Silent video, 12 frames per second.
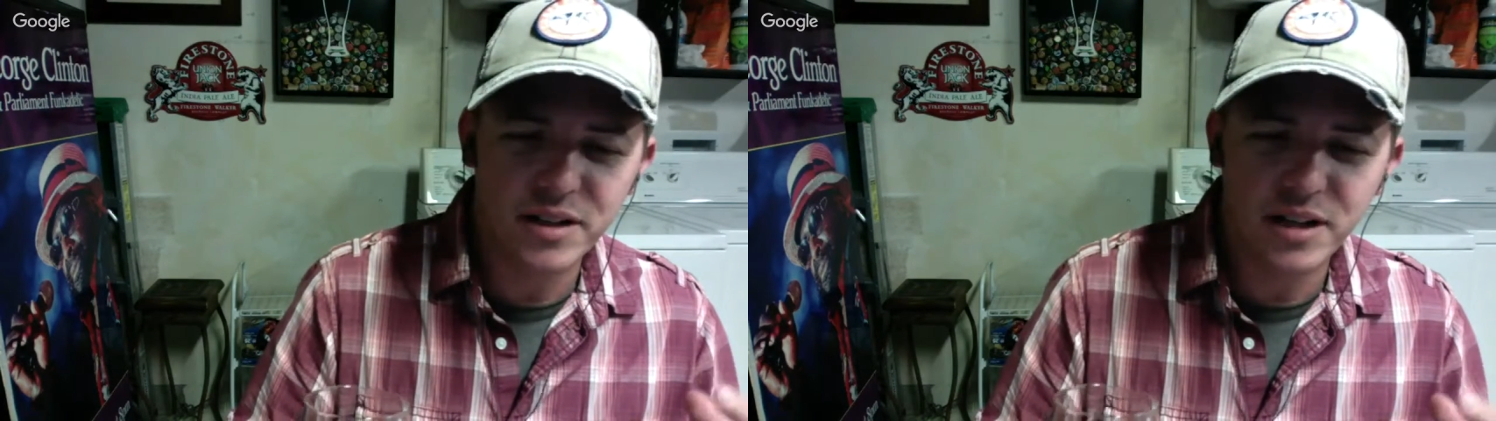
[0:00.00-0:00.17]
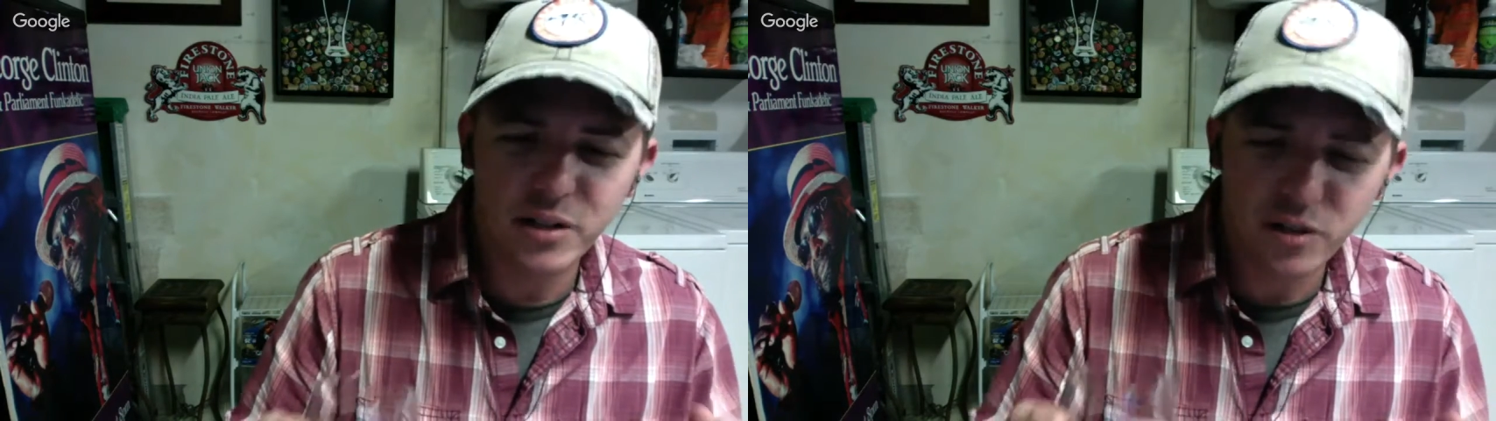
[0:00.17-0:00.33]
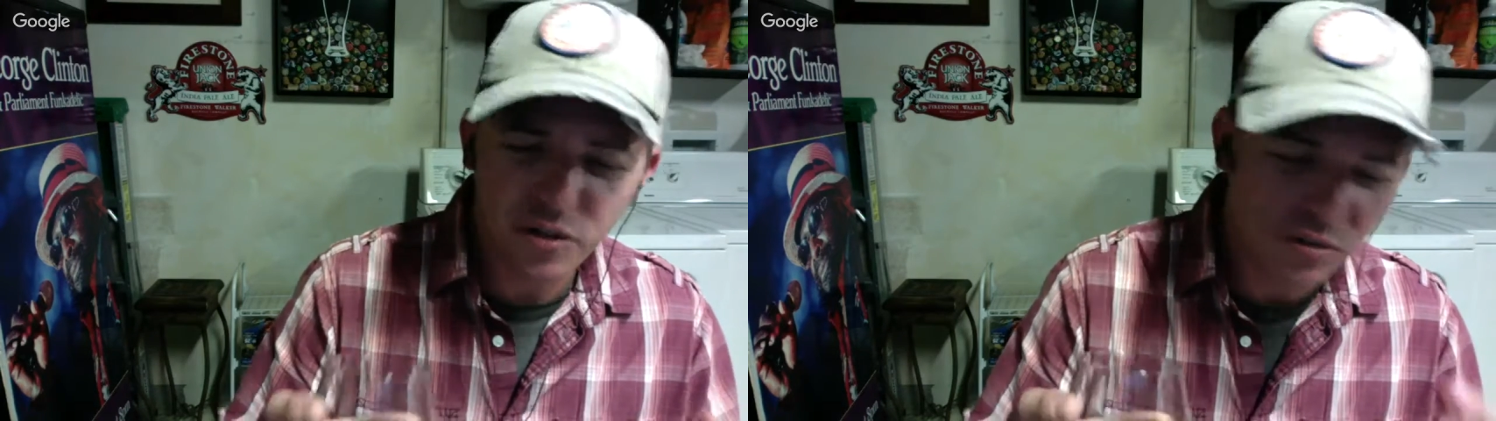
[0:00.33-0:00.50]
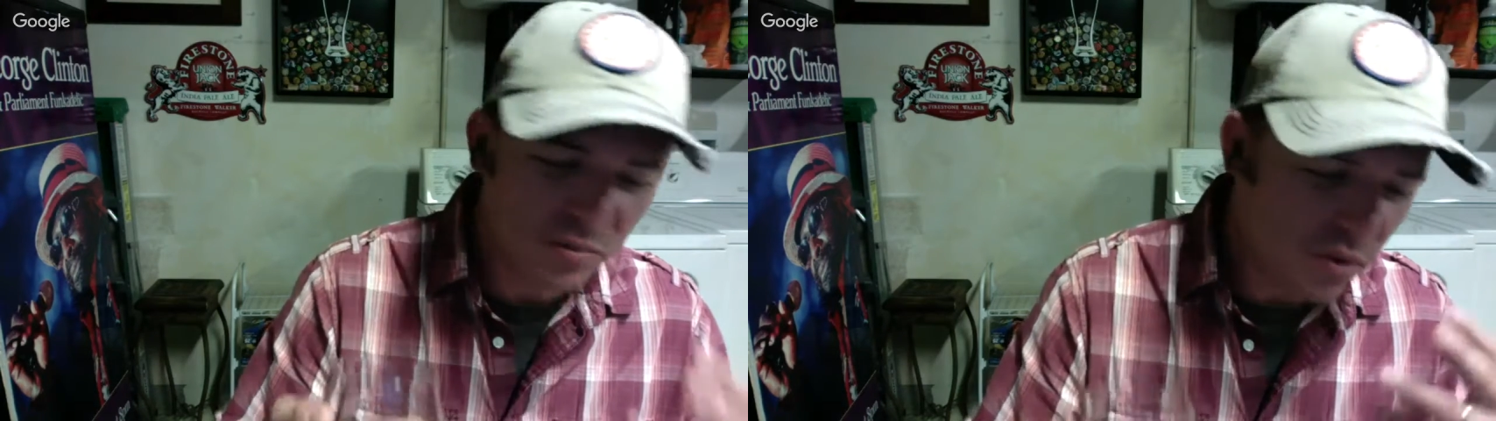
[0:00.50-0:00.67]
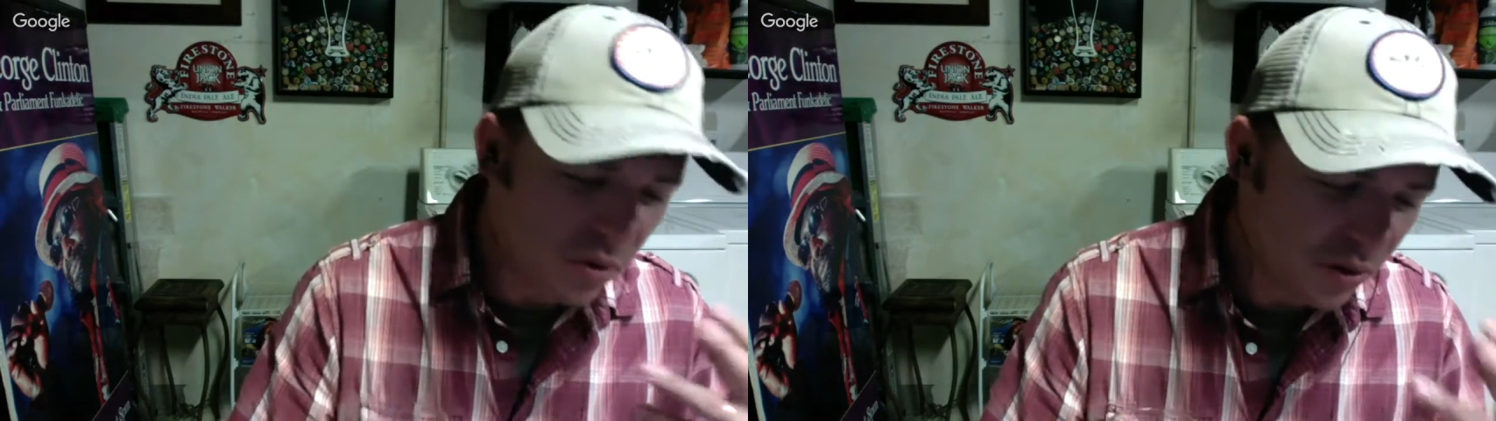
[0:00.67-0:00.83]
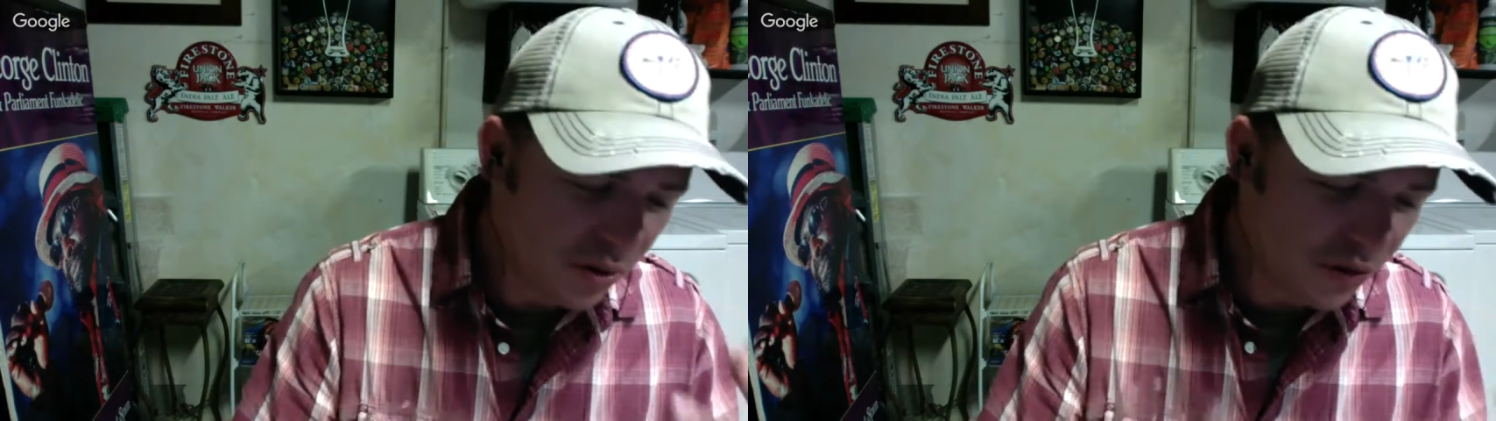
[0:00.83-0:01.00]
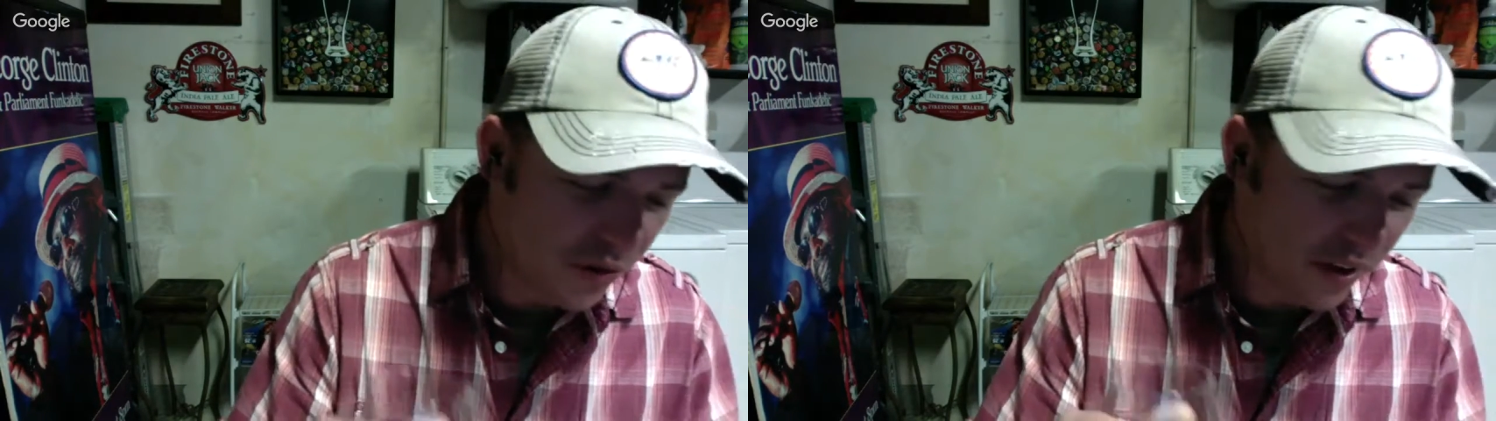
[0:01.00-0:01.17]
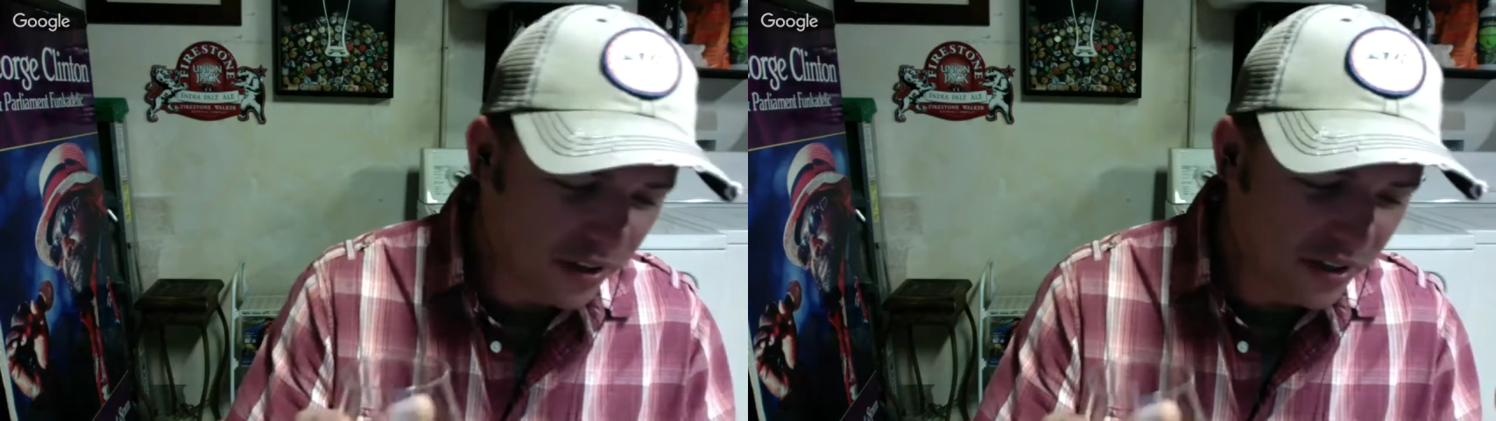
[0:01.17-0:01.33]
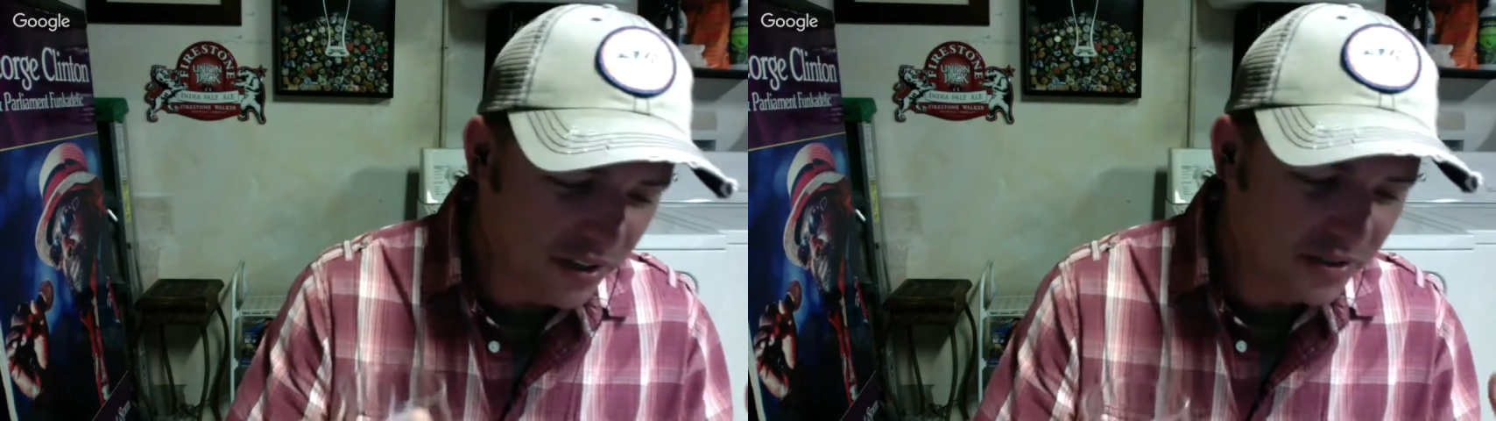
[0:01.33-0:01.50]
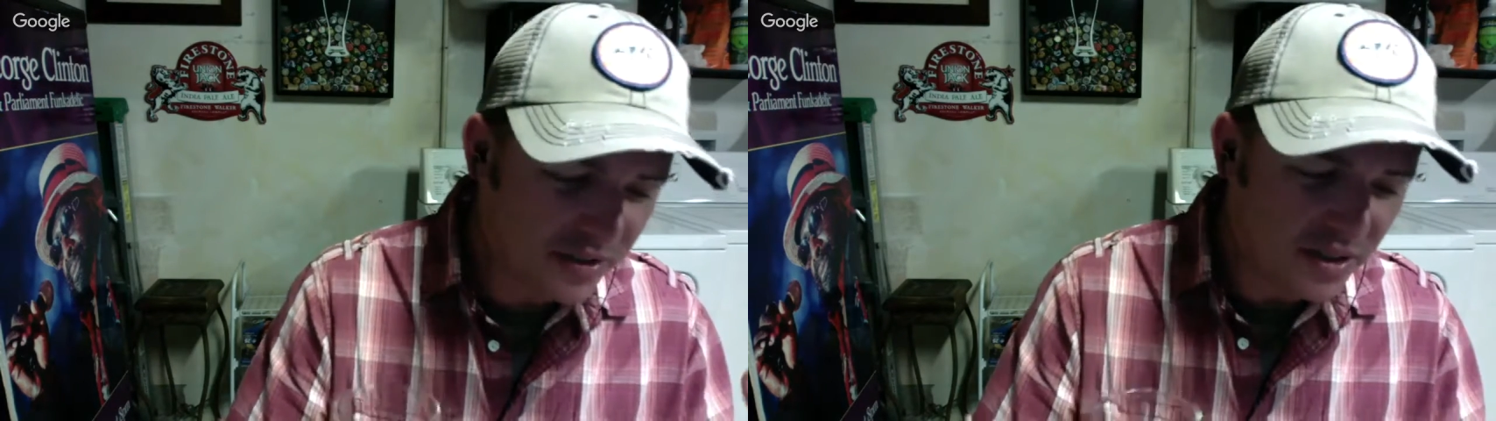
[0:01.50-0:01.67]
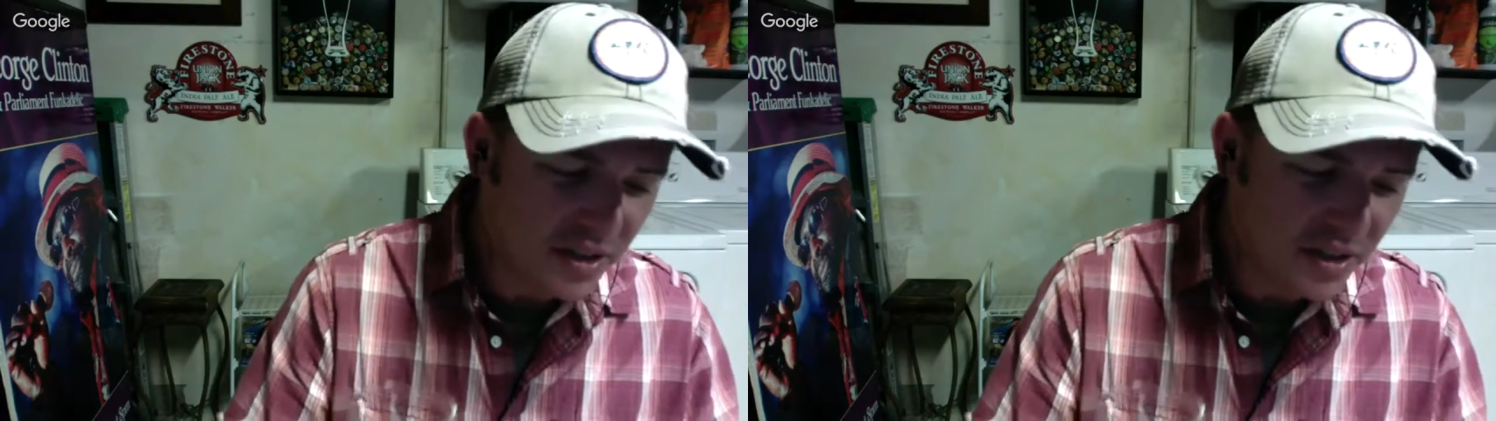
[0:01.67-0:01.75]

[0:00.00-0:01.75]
little more thickness.